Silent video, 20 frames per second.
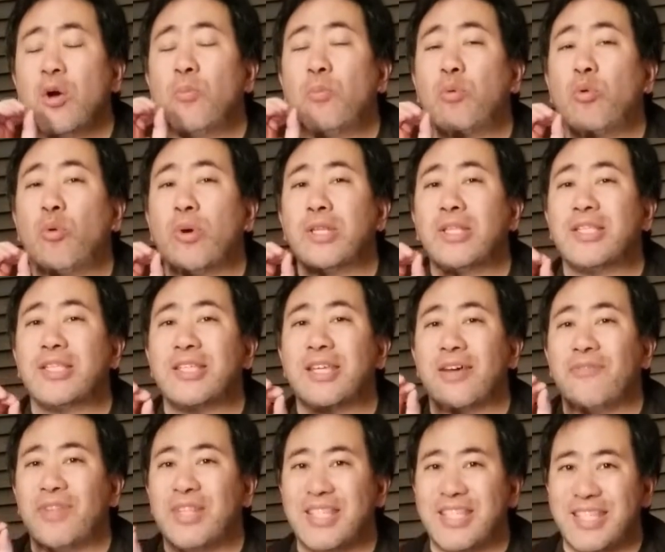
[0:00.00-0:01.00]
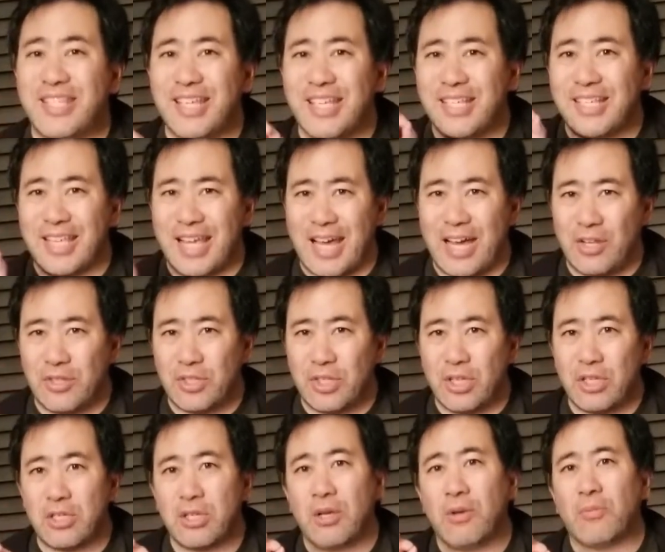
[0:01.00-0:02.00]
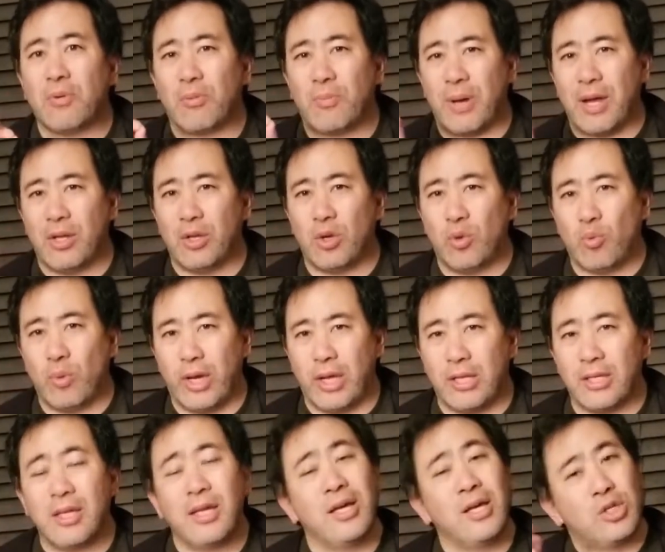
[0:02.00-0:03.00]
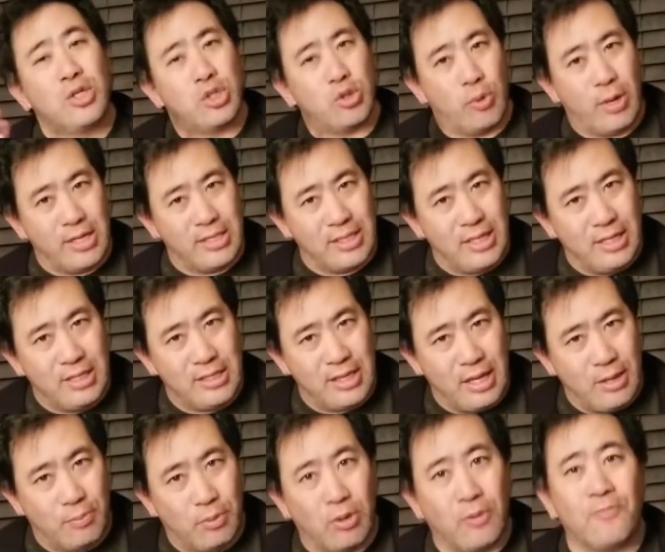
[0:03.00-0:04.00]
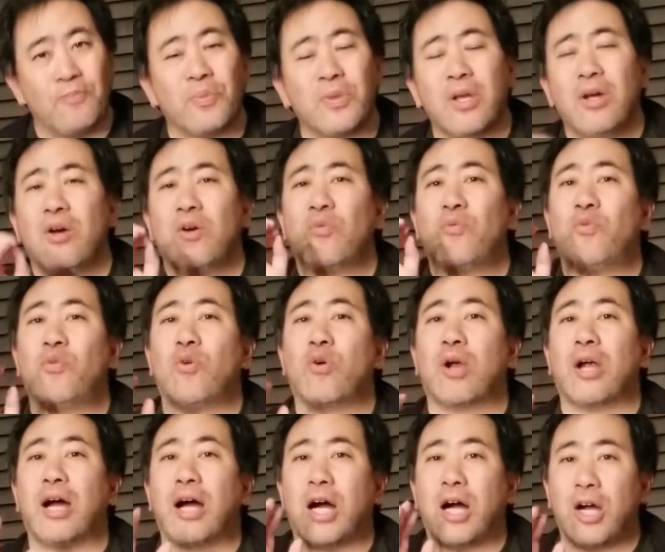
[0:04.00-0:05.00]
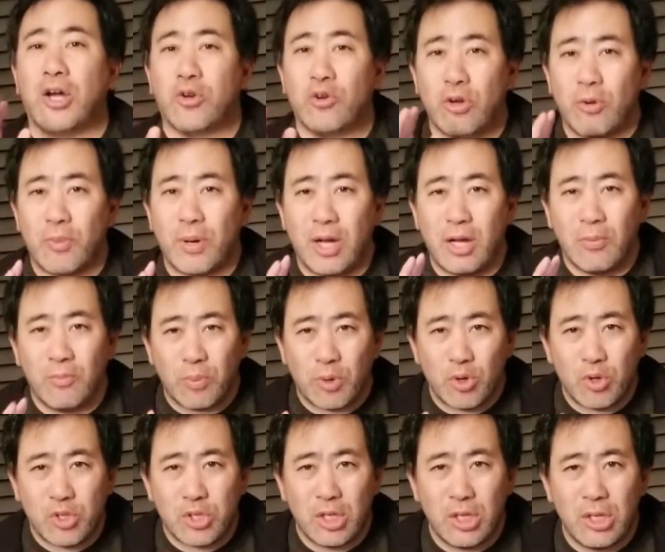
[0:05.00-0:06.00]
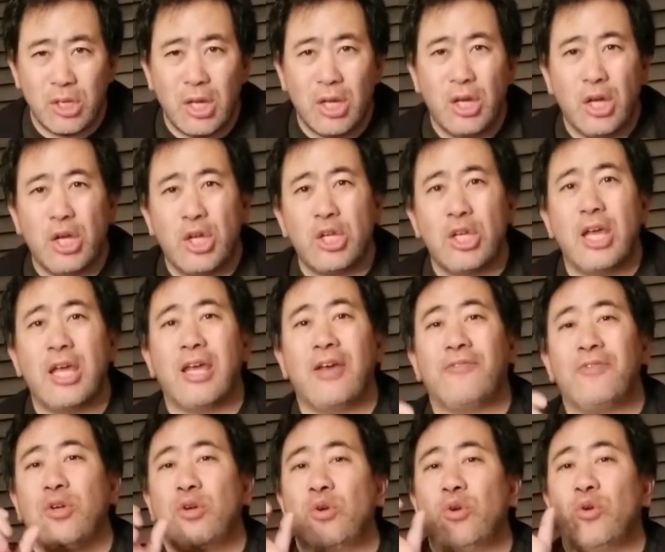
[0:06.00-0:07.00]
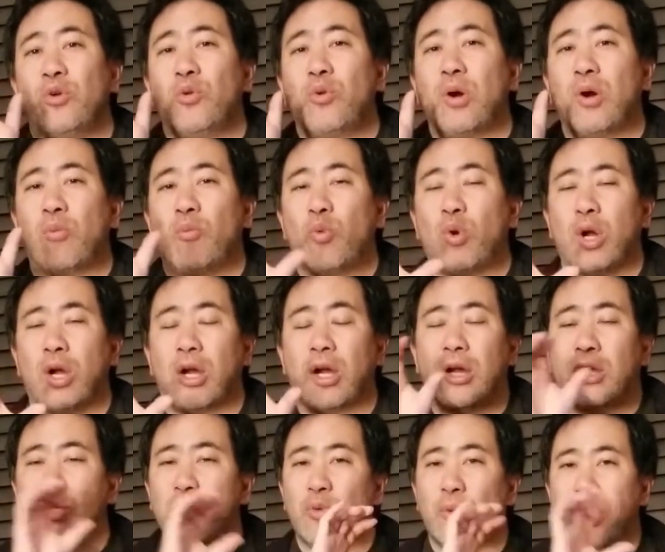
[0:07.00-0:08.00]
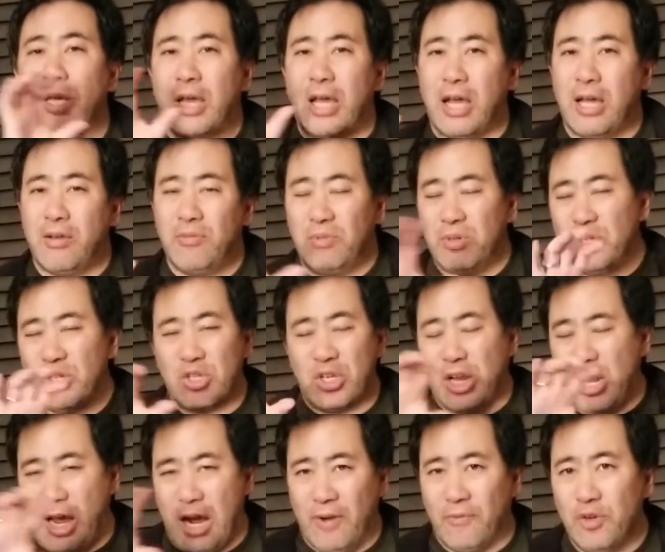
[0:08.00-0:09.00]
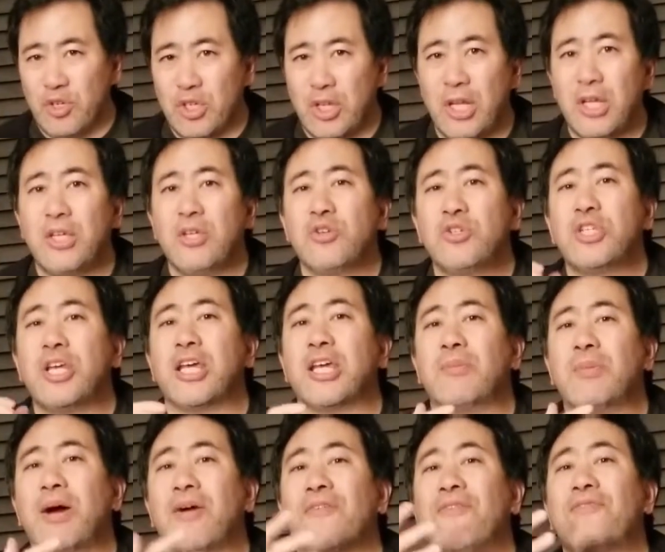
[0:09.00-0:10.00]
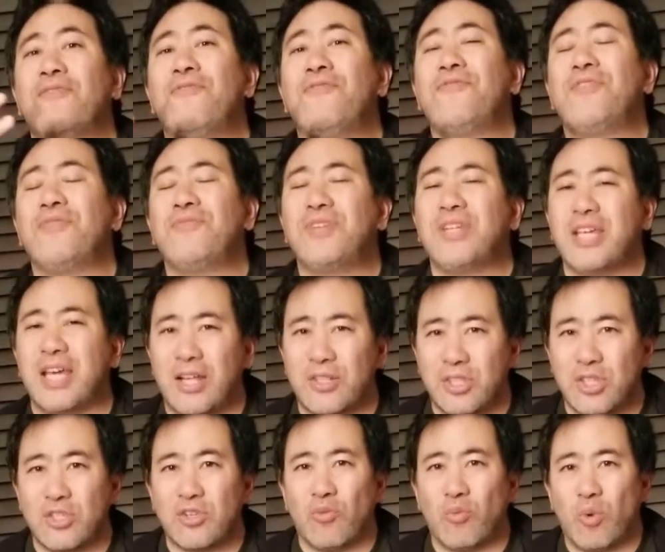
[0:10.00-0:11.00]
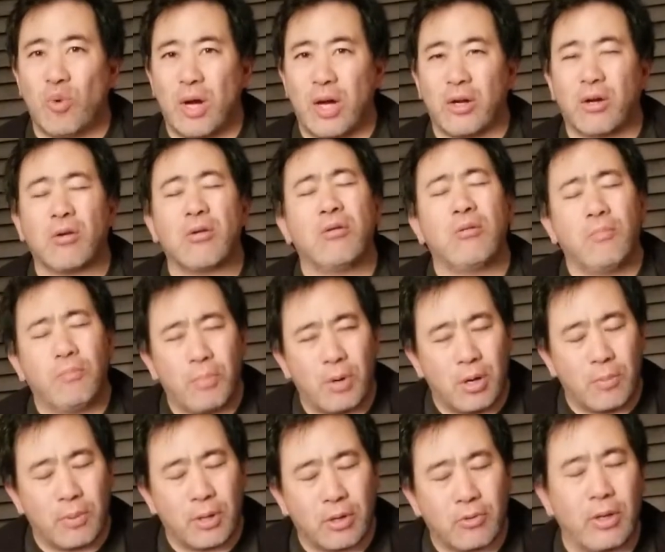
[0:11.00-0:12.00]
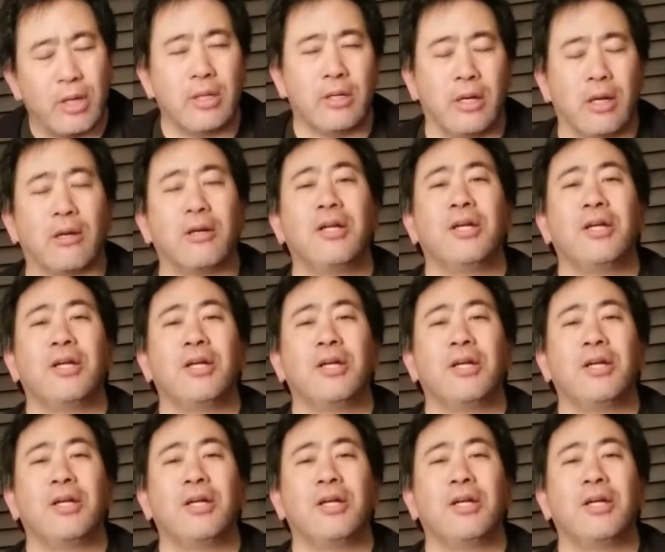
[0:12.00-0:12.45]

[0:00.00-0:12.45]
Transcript: 0.76 ounces per pound of weight. So, as an example, for a 100-pound person, if you were doing just an average thing, you're taking about 50 ounces of water, ballpark right in there.